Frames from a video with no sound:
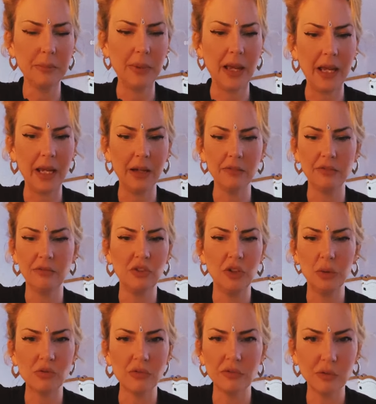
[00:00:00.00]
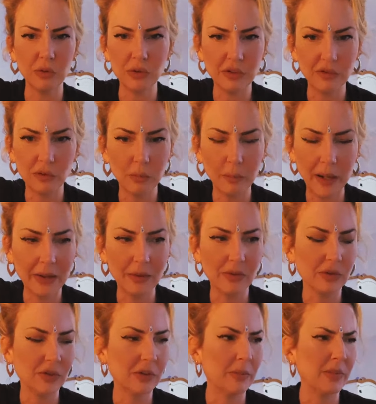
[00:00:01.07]
pay of two hundred and forty four
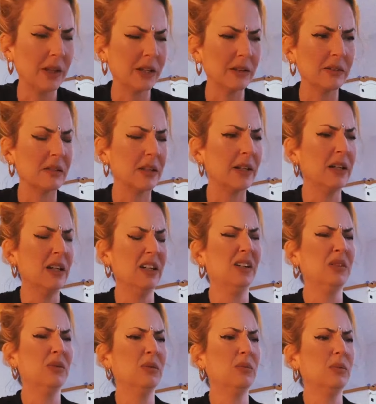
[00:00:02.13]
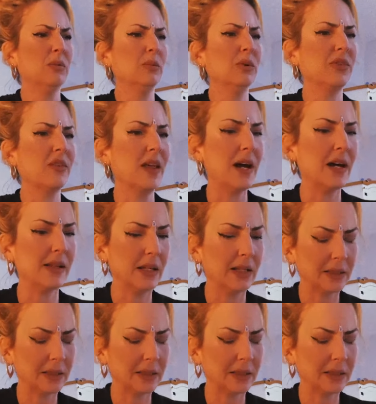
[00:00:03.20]
pounds or something. And I was like, what, "What's that?"